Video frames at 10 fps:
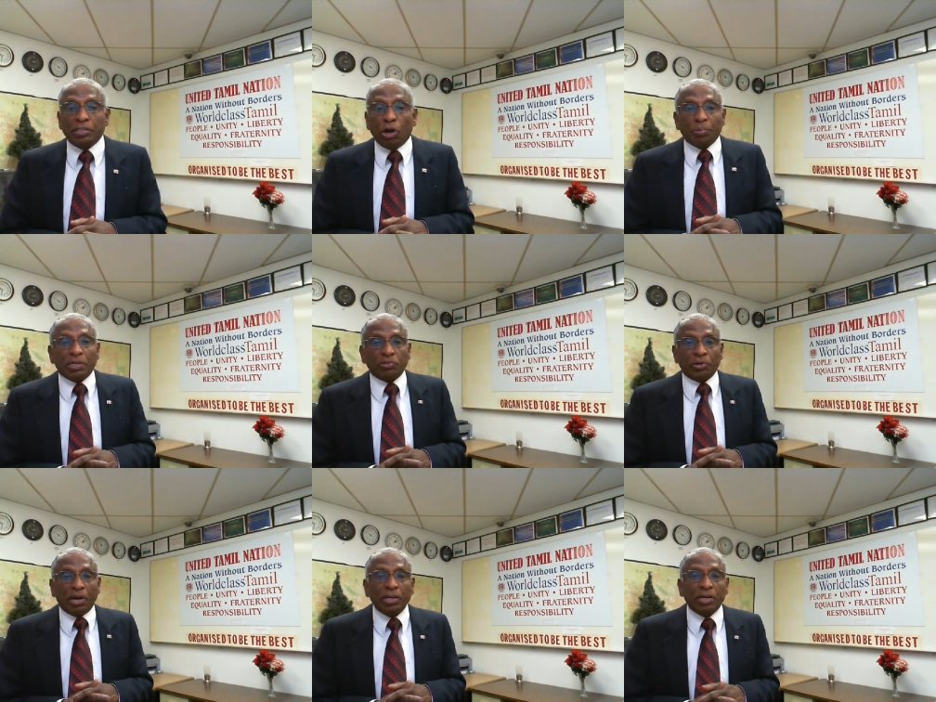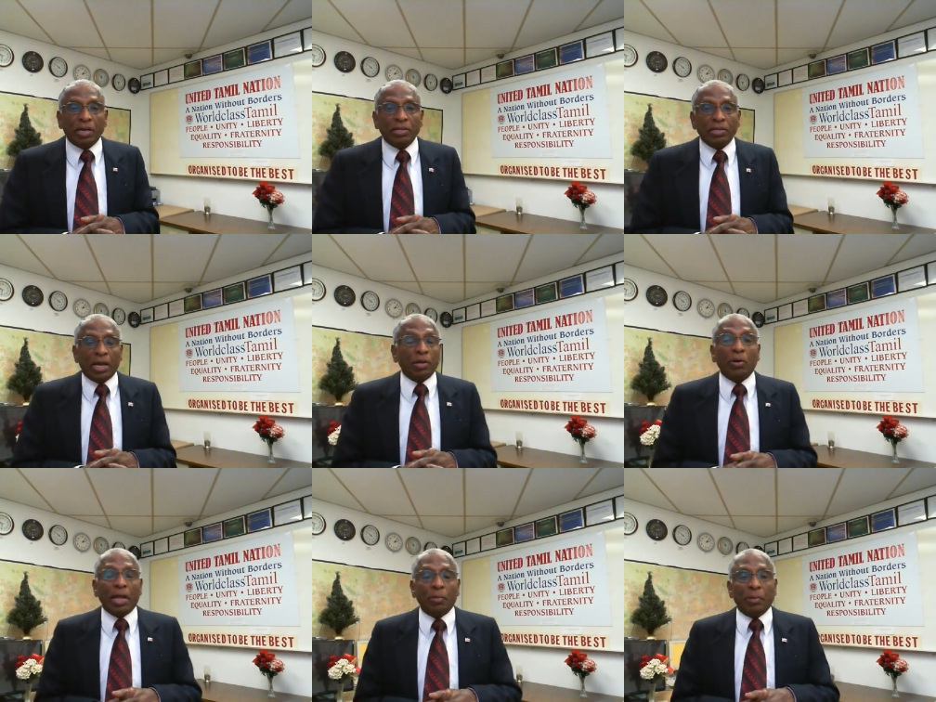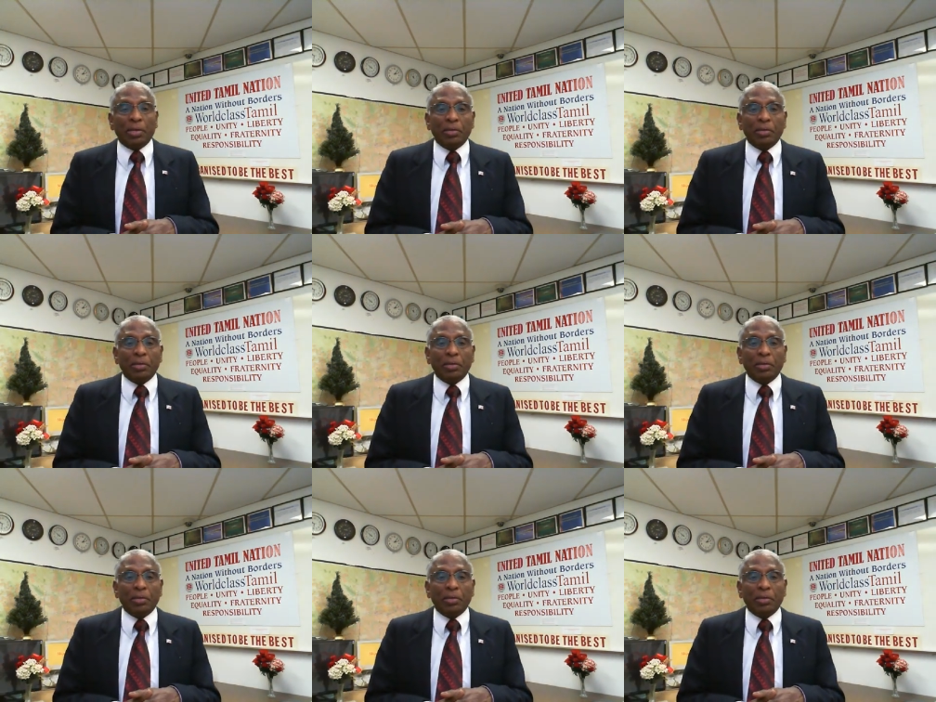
government of Sri Lanka. I'm not happy.